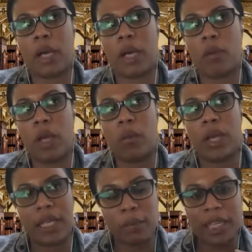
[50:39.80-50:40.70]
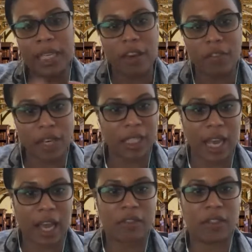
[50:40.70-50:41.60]
We definitely
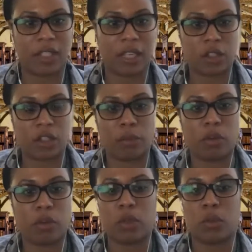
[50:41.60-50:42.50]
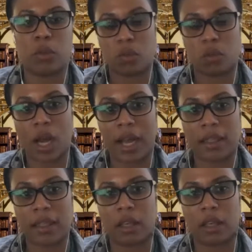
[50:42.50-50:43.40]
have to center movements, which is why I
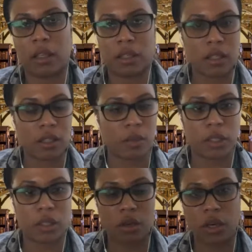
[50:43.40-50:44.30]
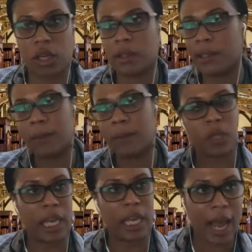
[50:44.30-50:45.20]
think, consistent with Discrete,
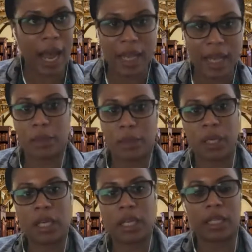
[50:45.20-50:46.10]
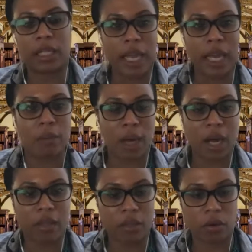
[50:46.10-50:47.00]
it has to be led
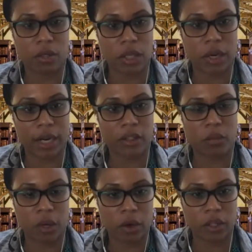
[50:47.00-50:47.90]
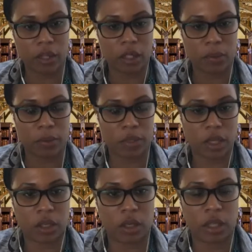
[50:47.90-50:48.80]
by those that are experiencing these
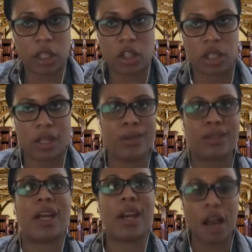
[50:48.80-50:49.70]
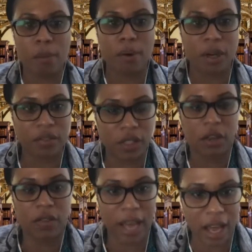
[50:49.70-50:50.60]
particular conditions. And there's a number of
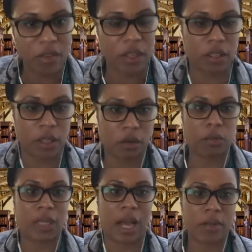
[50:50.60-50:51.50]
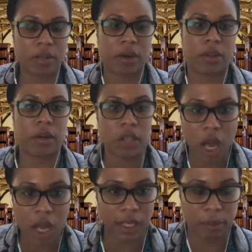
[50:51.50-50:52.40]
self-advocacy groups out there that are
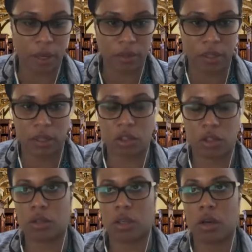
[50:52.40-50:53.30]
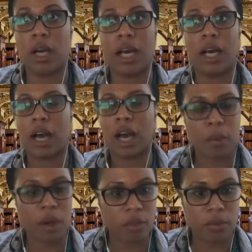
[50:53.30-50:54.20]
talking about these issues. So I'm
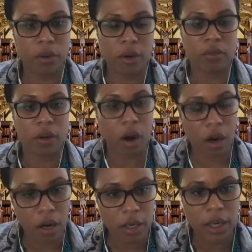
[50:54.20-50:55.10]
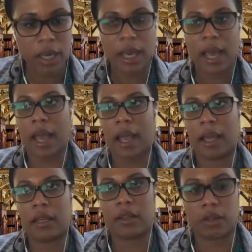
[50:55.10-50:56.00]
on the board of ARC,
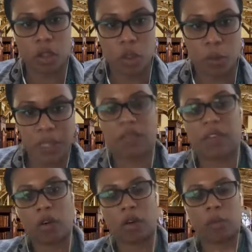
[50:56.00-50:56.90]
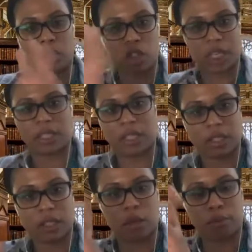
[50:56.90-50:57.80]
and there's a specific criminal
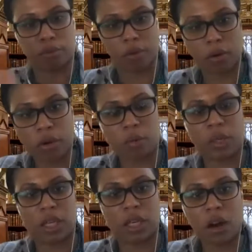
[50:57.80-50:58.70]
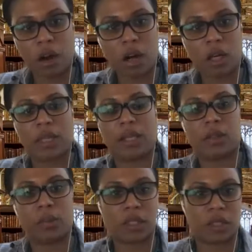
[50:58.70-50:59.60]
justice program within ARC that is
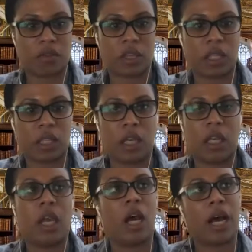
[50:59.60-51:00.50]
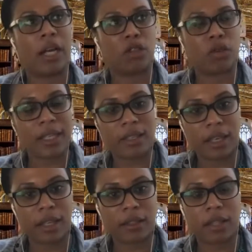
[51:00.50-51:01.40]
specifically
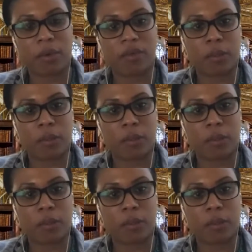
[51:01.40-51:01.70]
addressing some of the